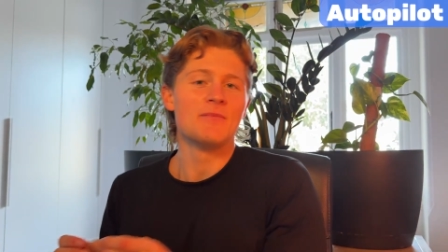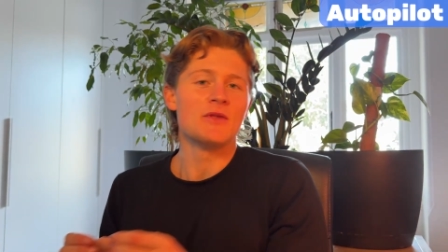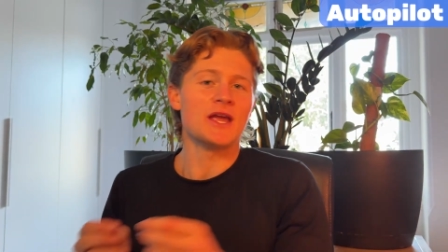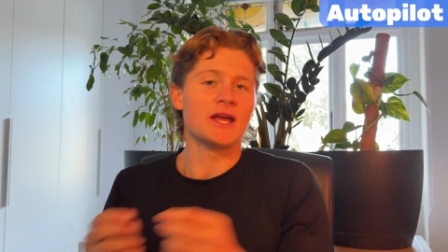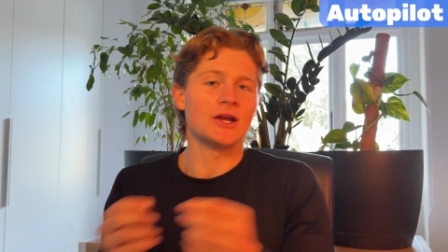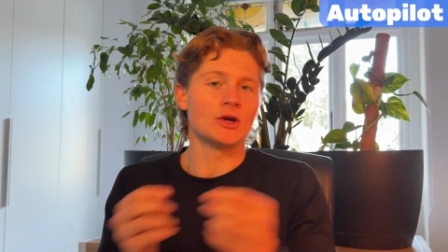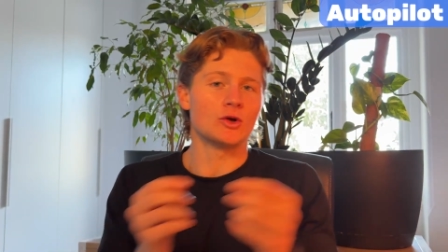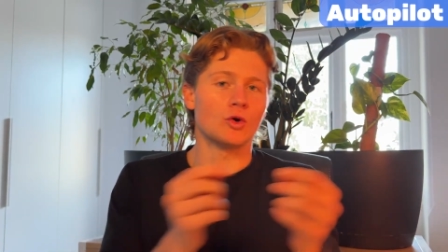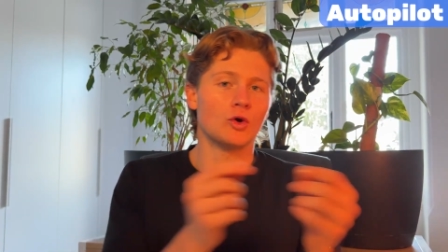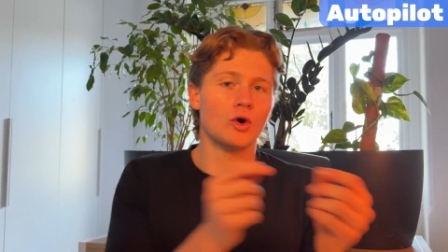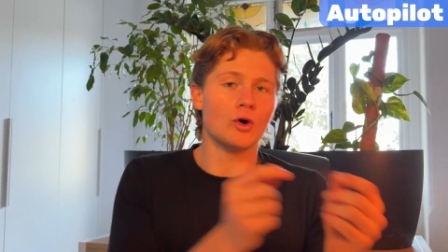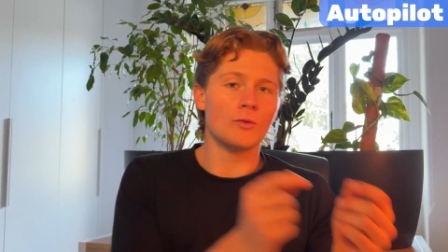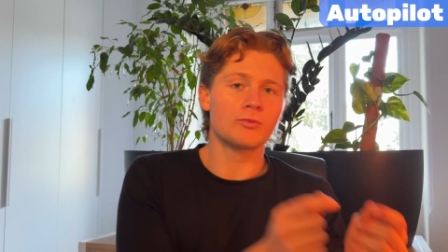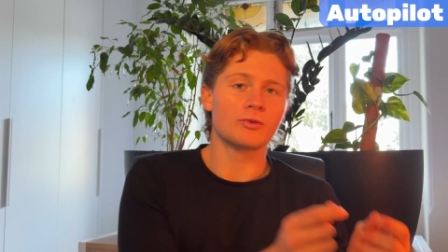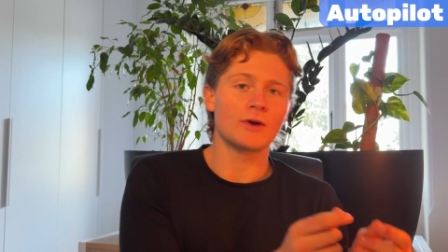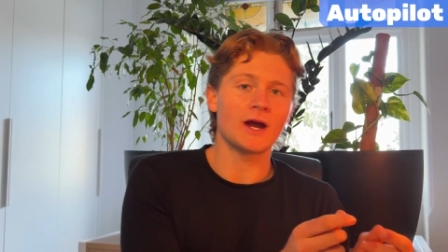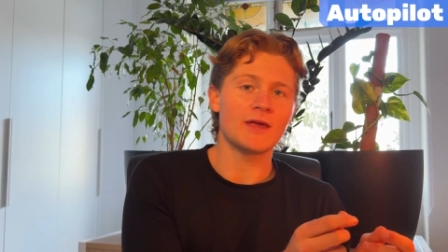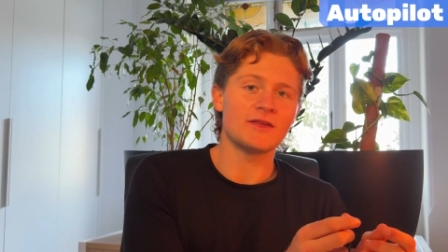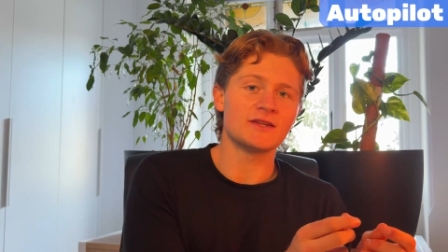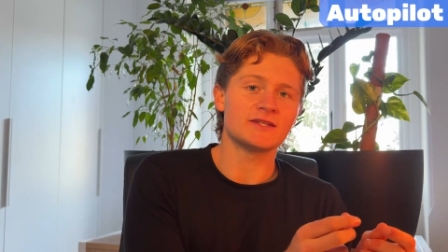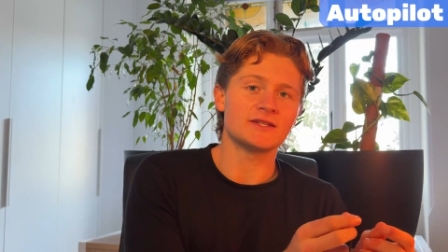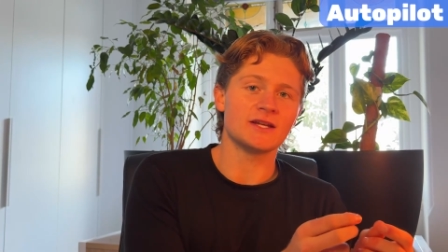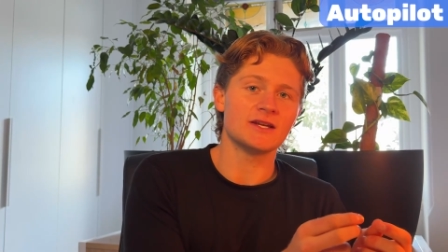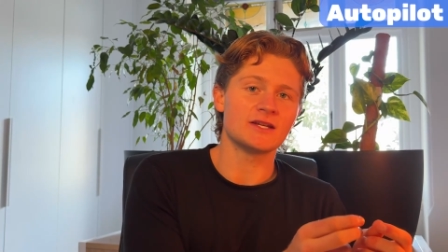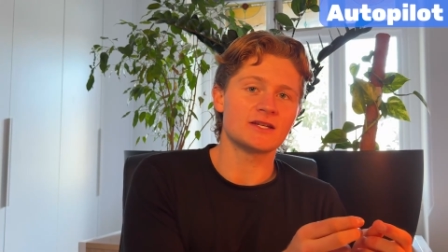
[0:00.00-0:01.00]

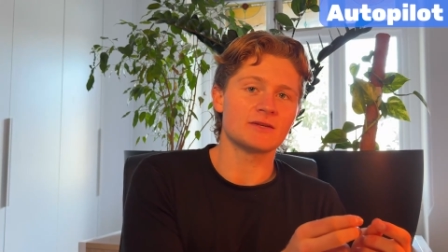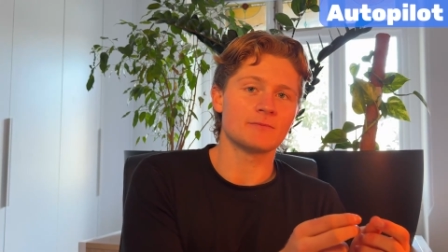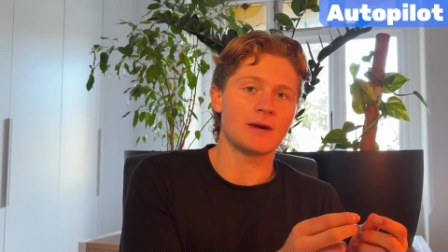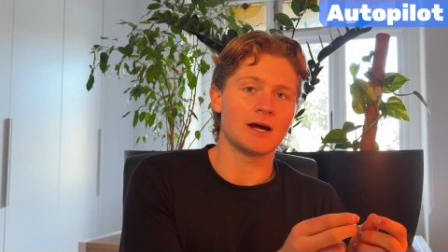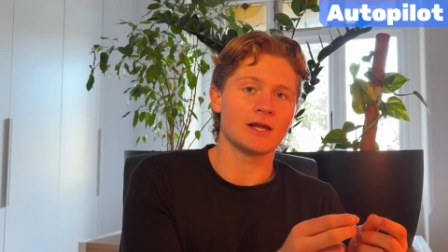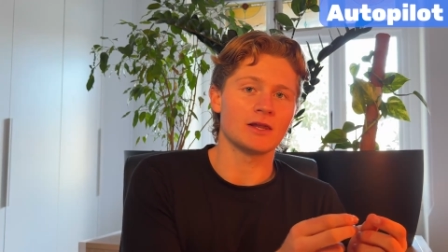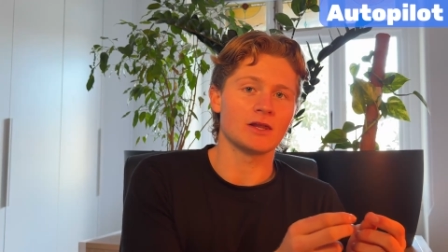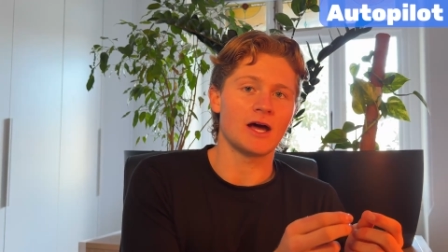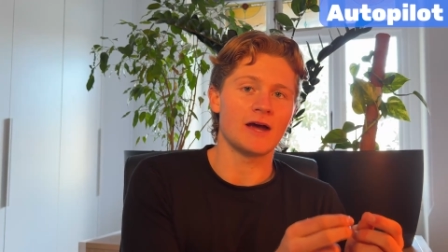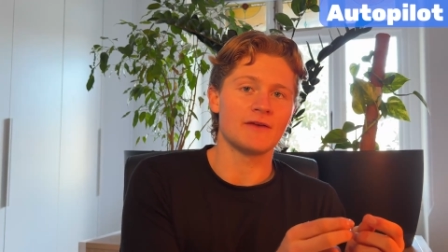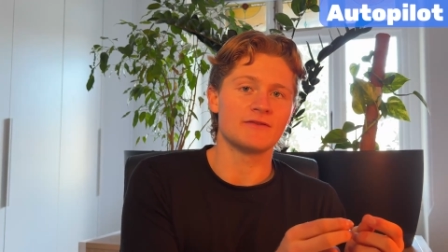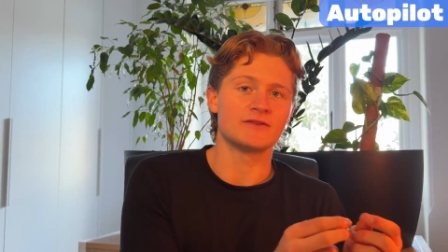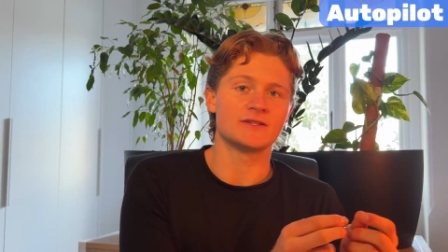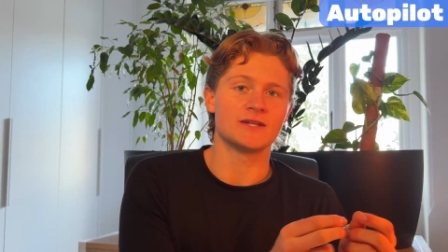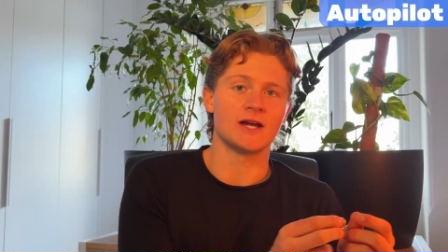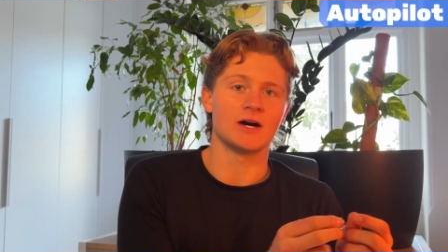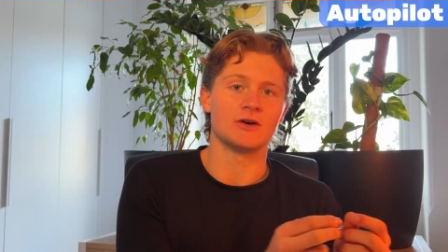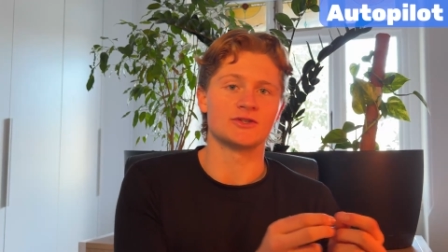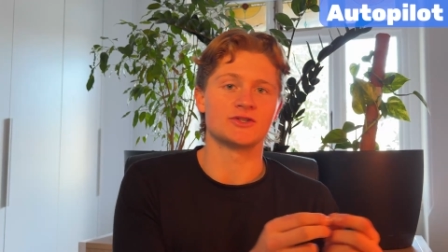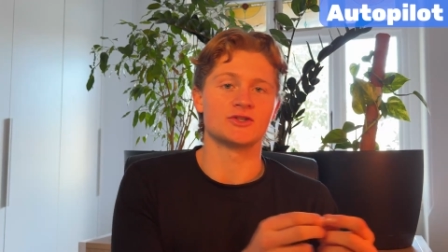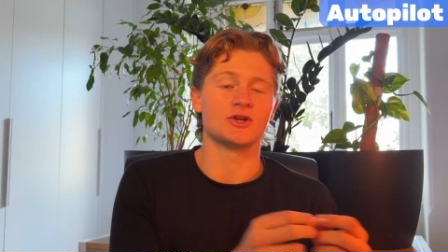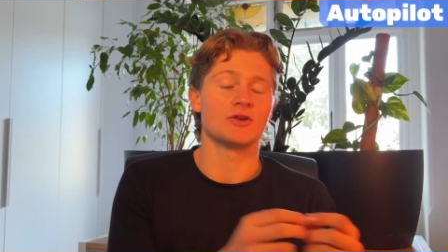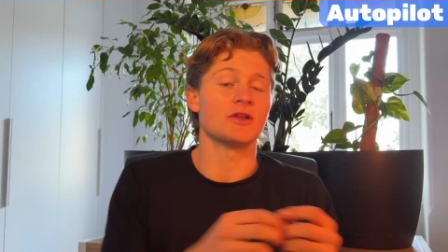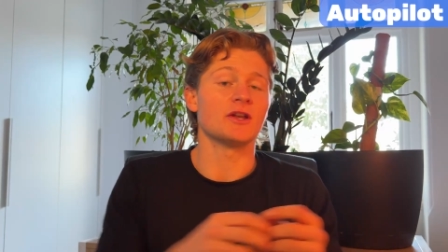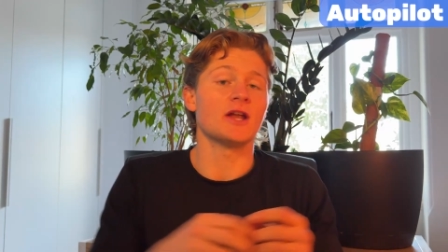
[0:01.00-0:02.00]
incorporate this into my
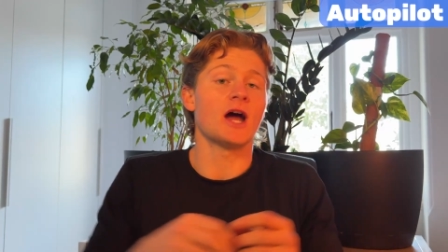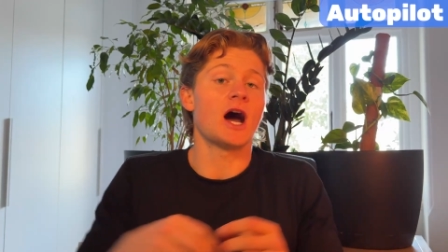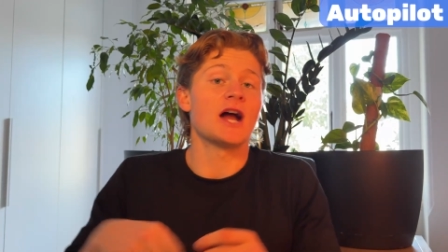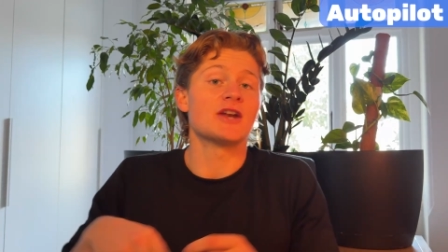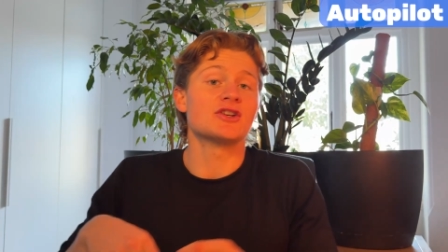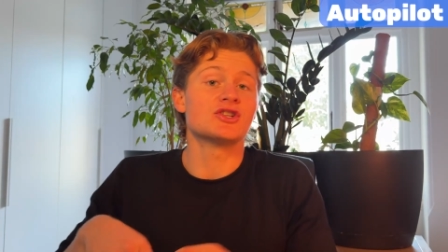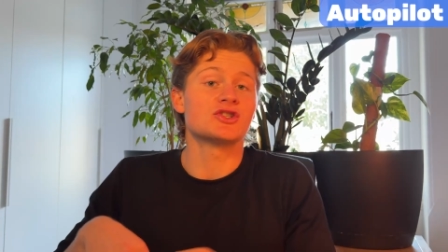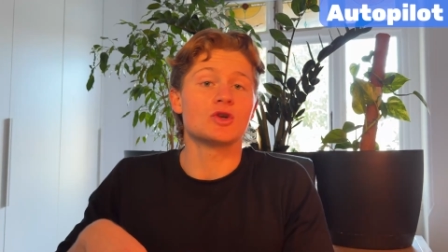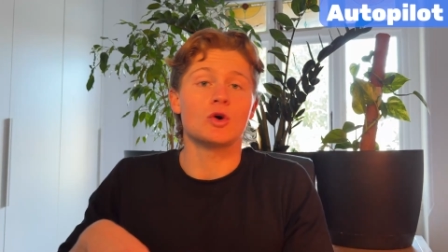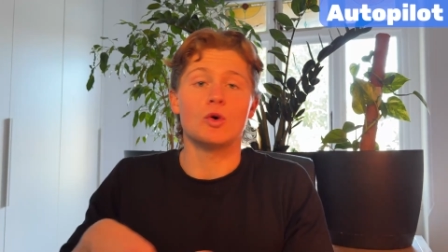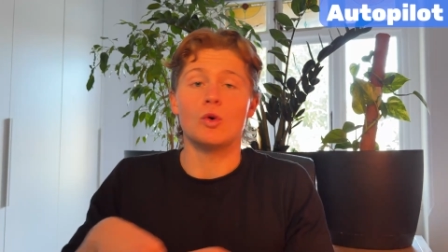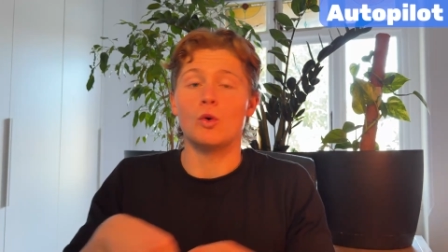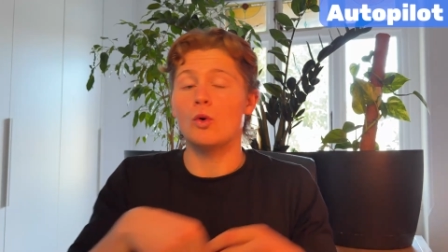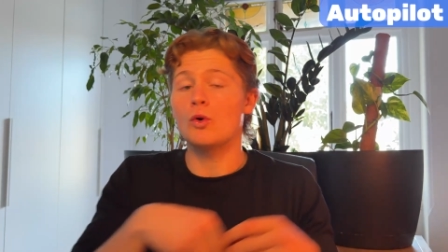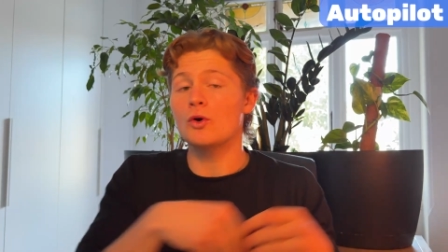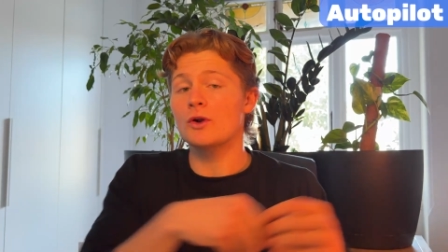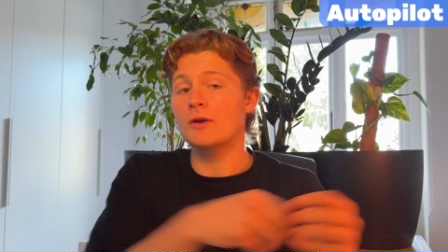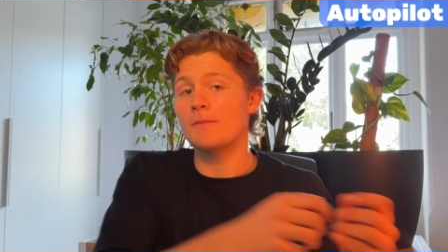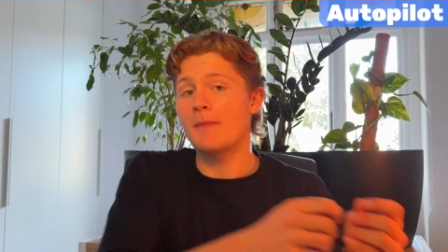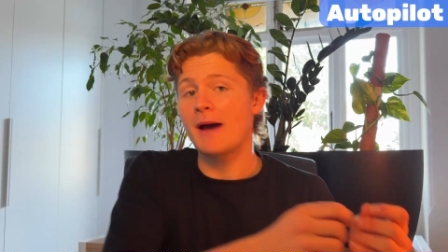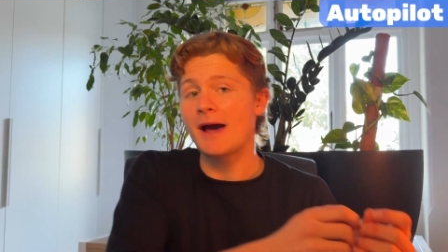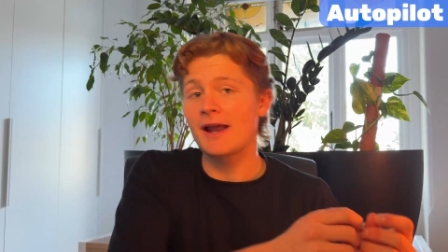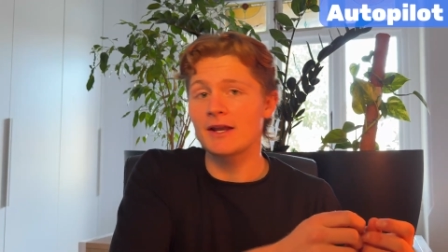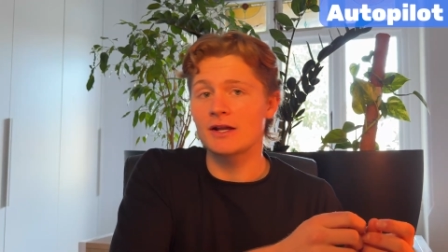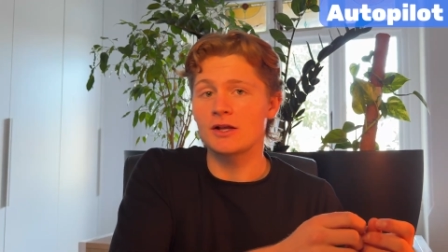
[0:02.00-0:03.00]
lifestyle so that I just
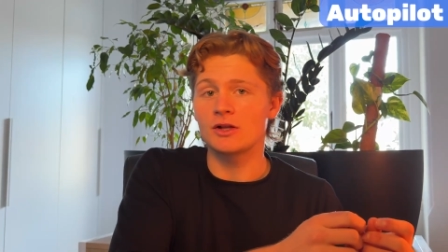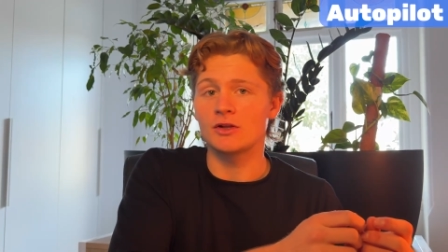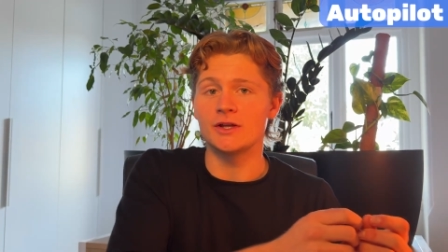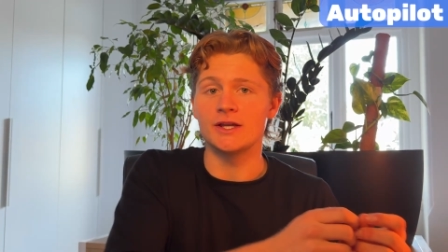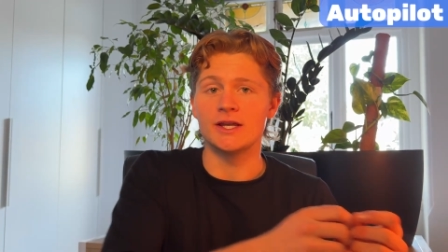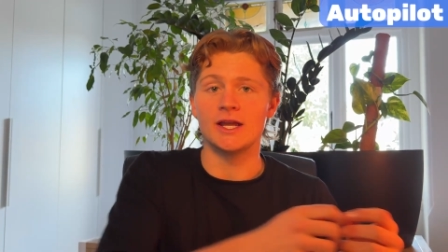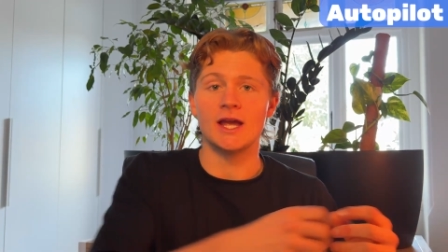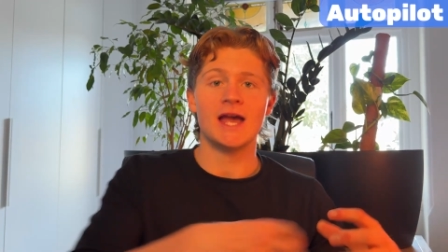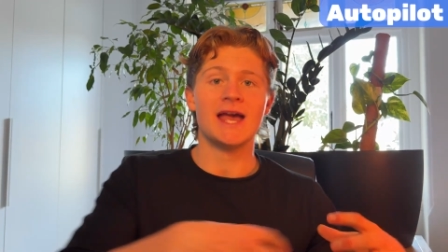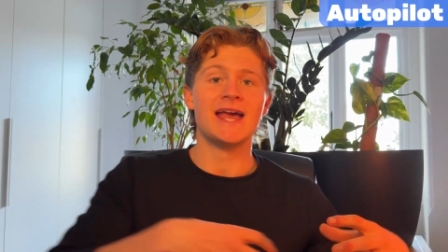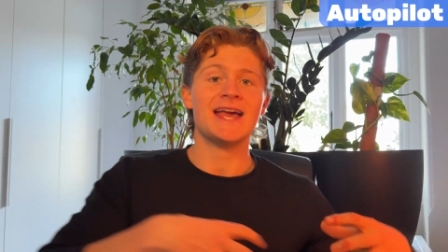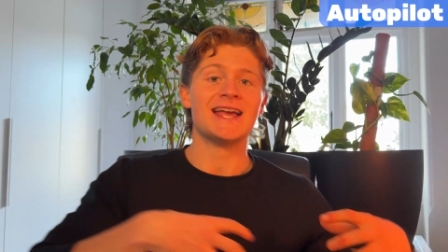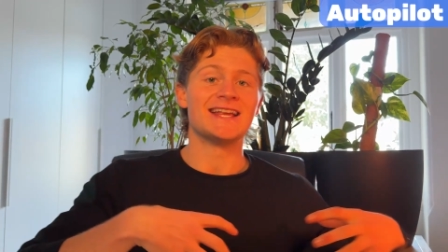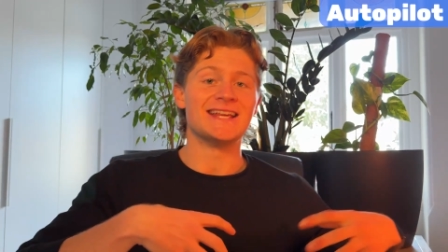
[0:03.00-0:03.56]
automatically